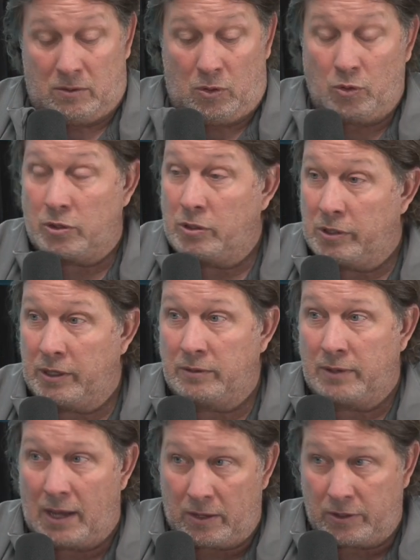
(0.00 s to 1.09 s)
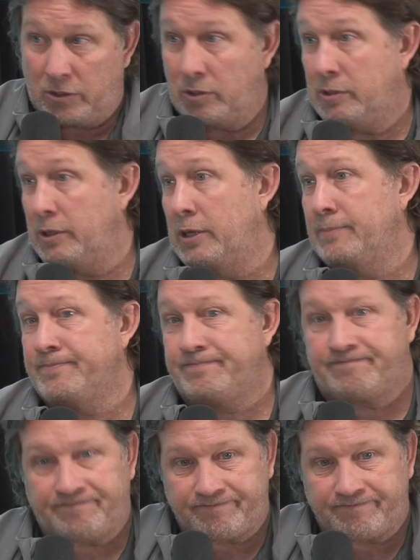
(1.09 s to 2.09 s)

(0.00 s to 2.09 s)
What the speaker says: Who should clean, how they should clean.